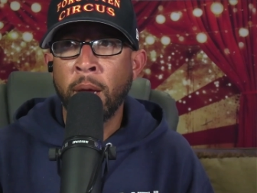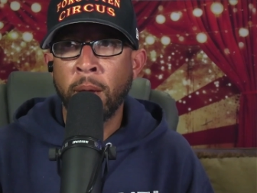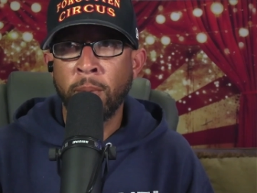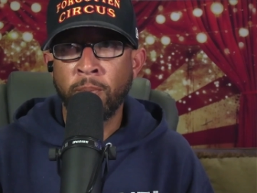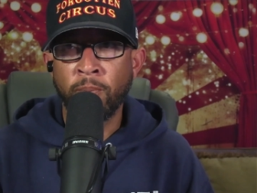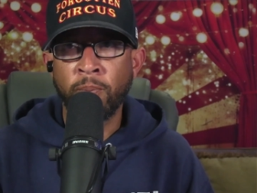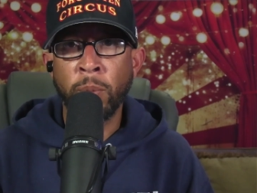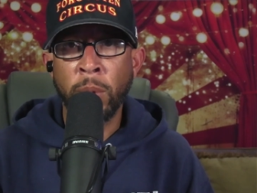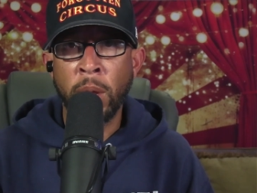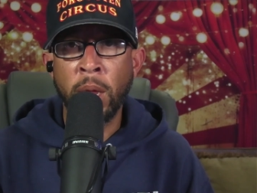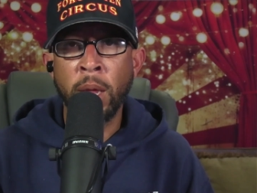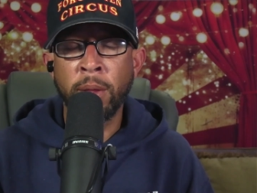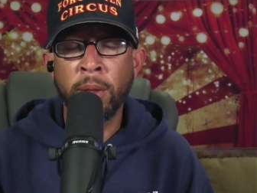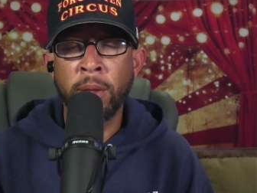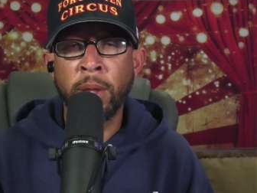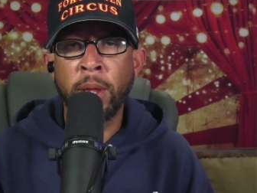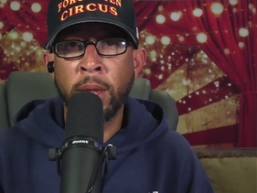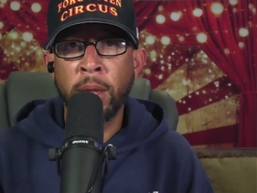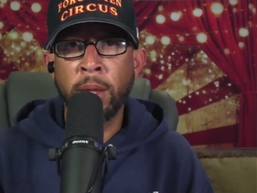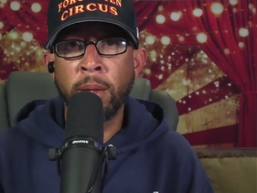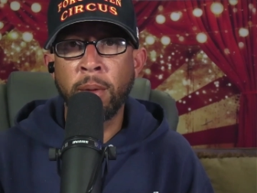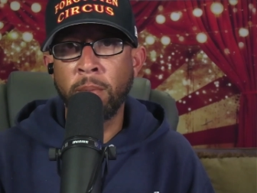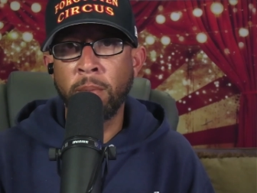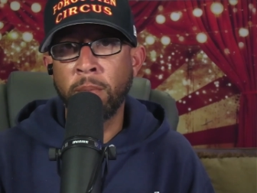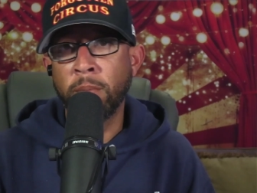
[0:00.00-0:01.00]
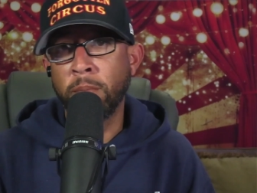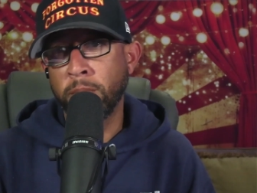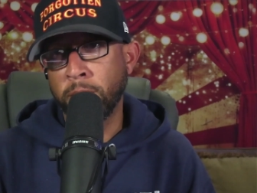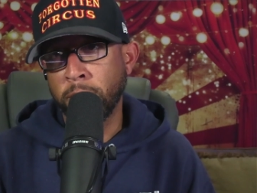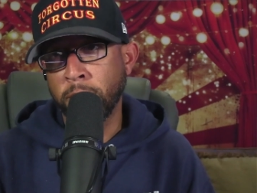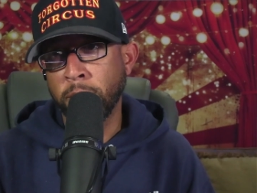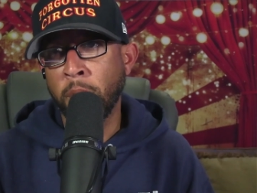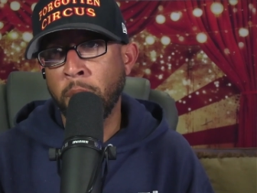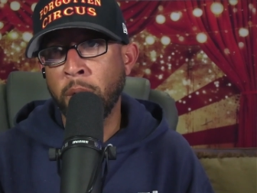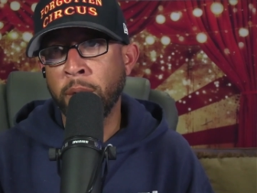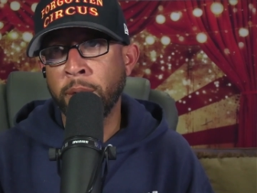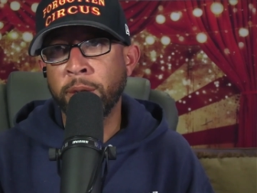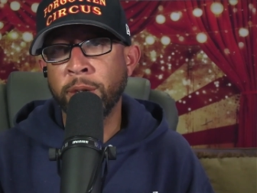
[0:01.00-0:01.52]
th- th-
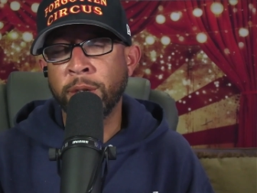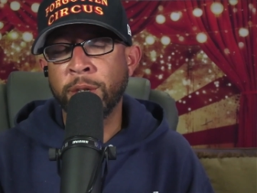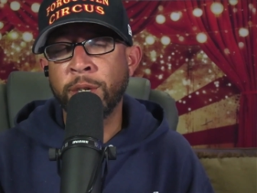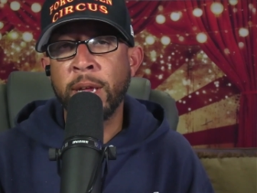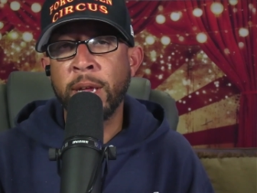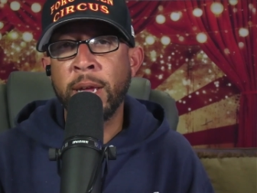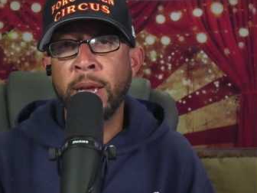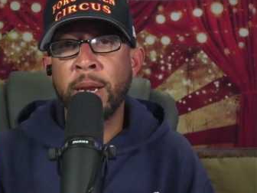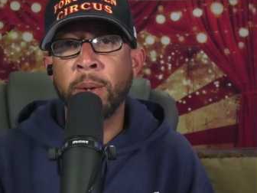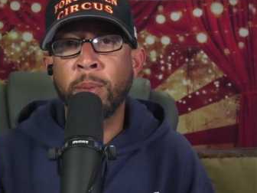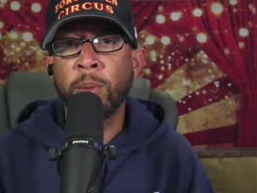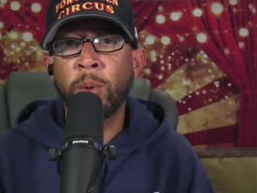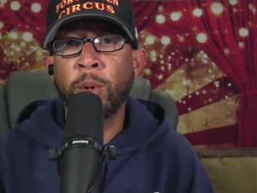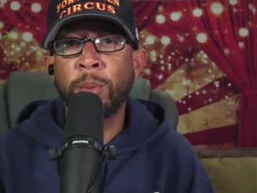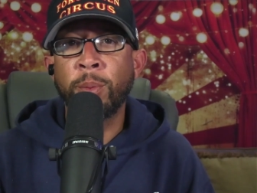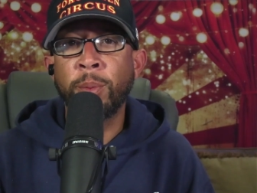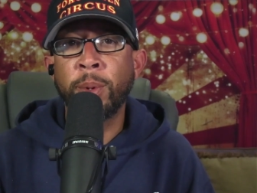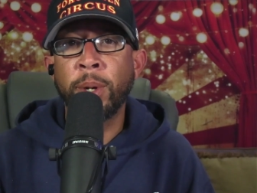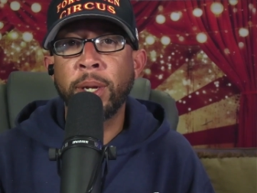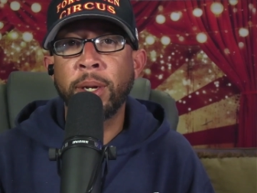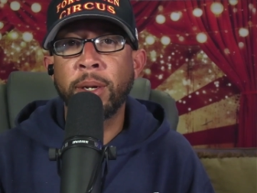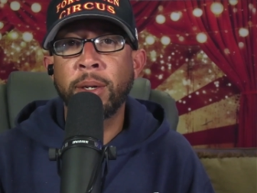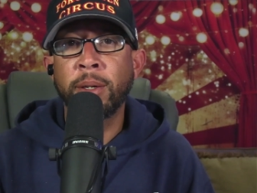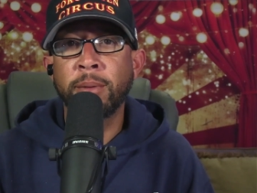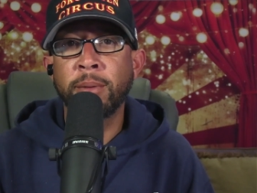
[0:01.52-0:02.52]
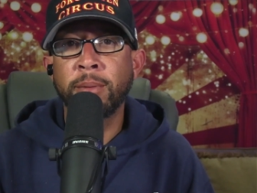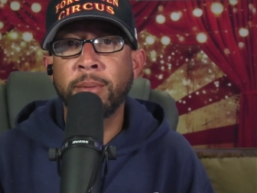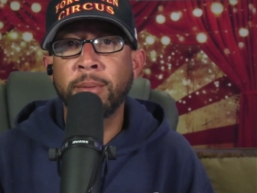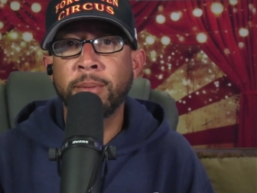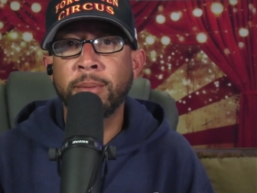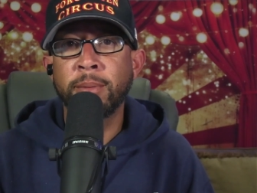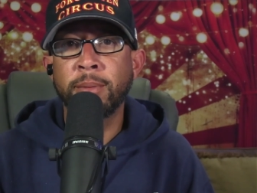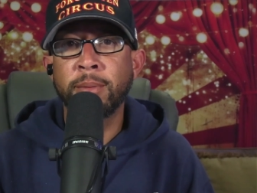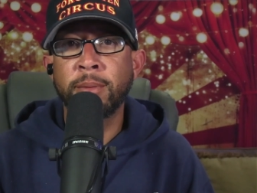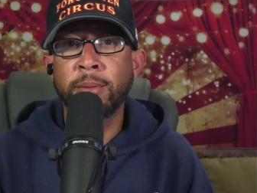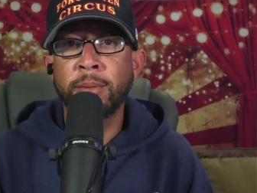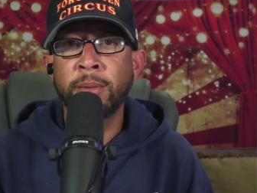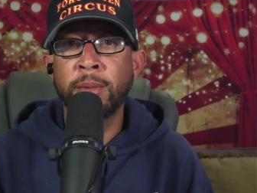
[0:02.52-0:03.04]
understandable, but
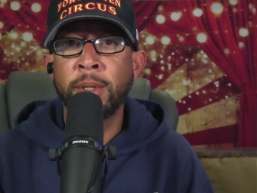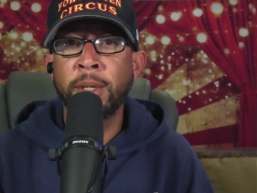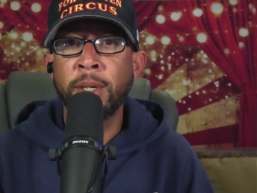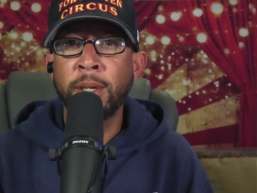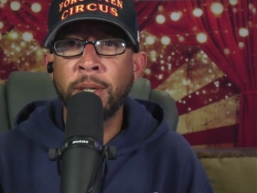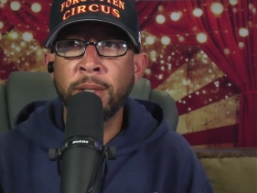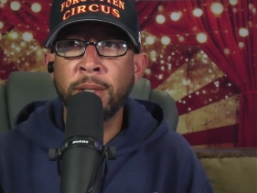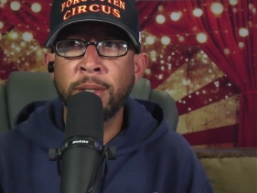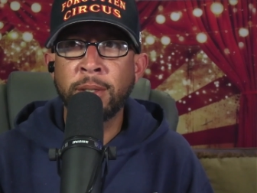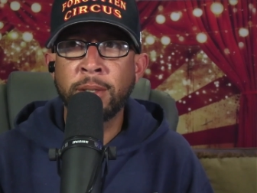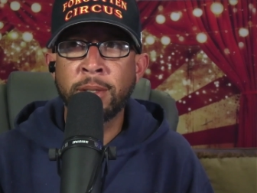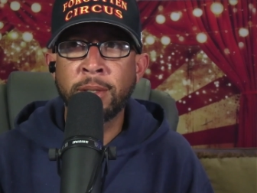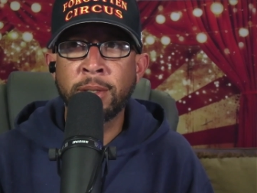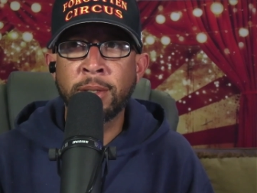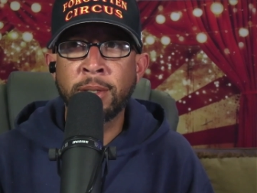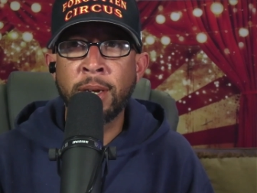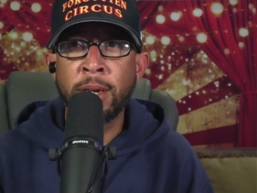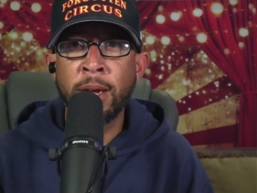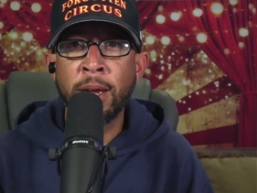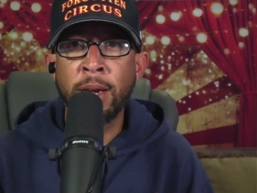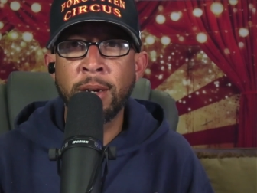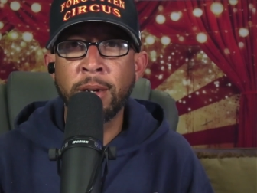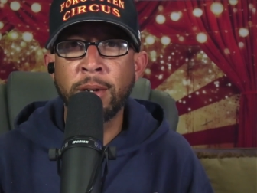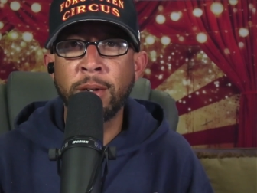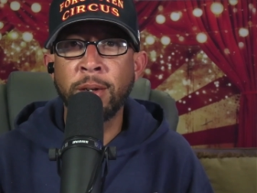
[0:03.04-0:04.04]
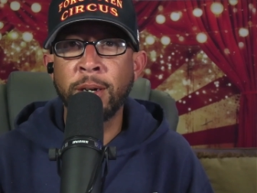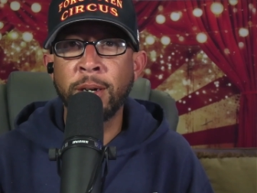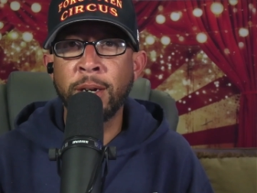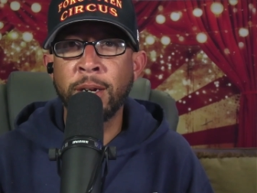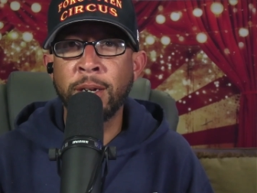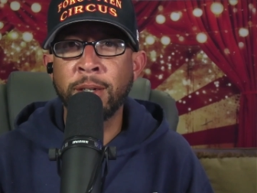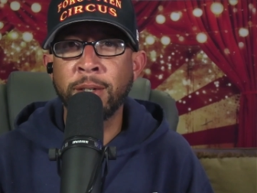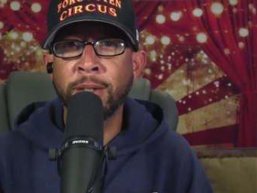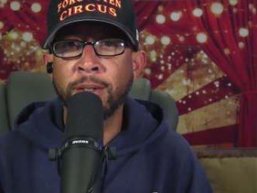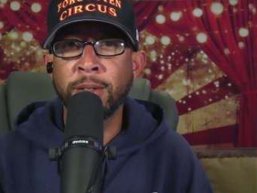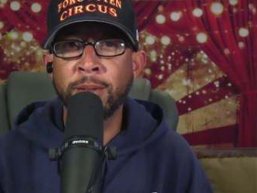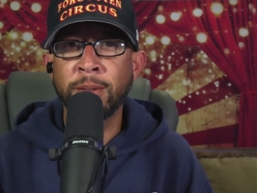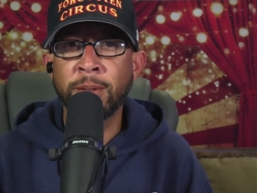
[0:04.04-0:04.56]
you can kind of go
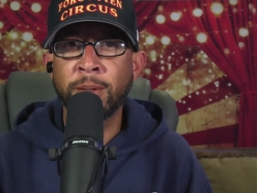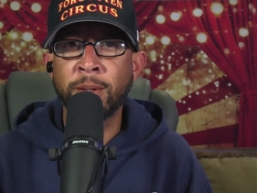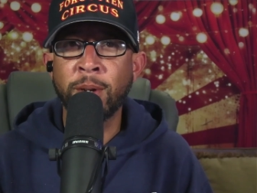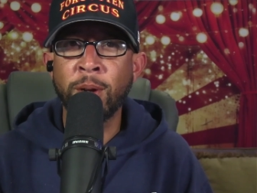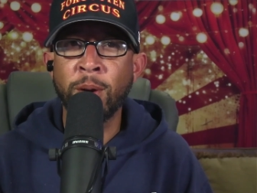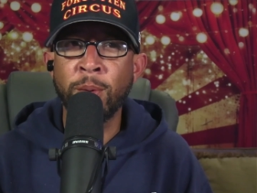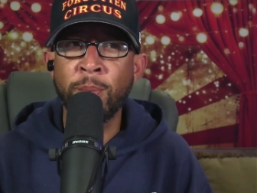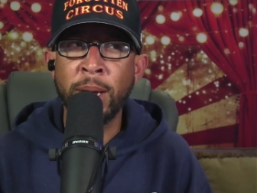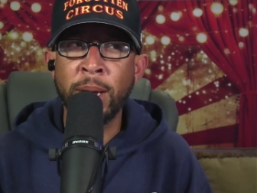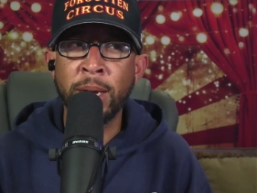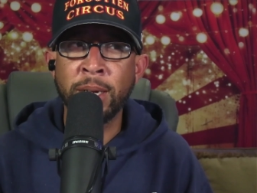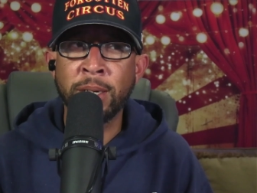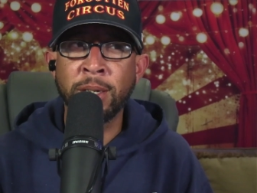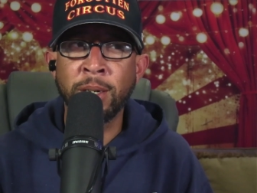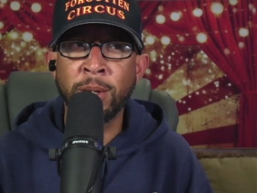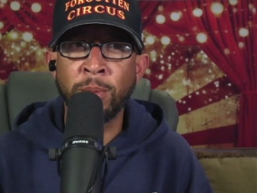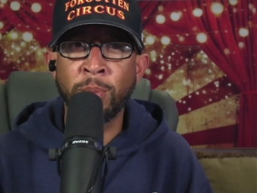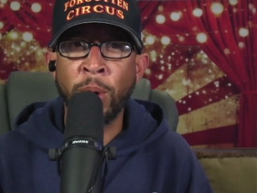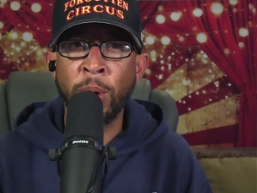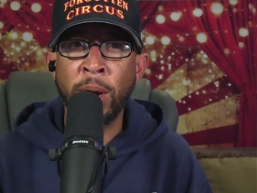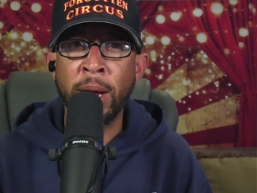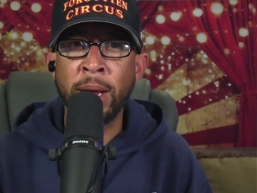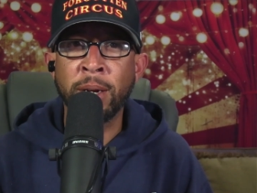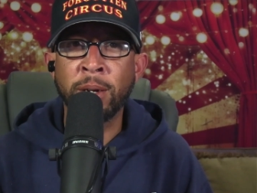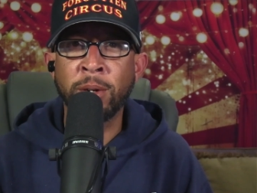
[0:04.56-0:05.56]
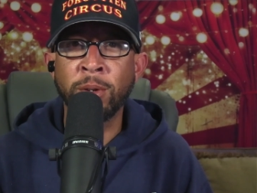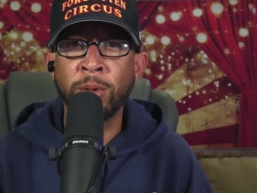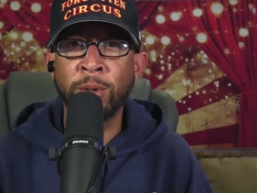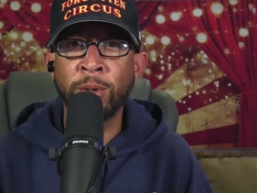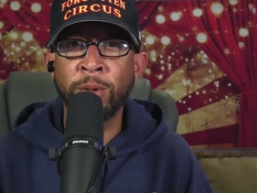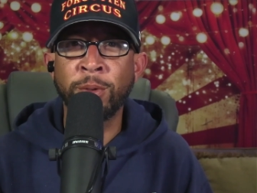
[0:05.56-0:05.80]
down, go back to the practical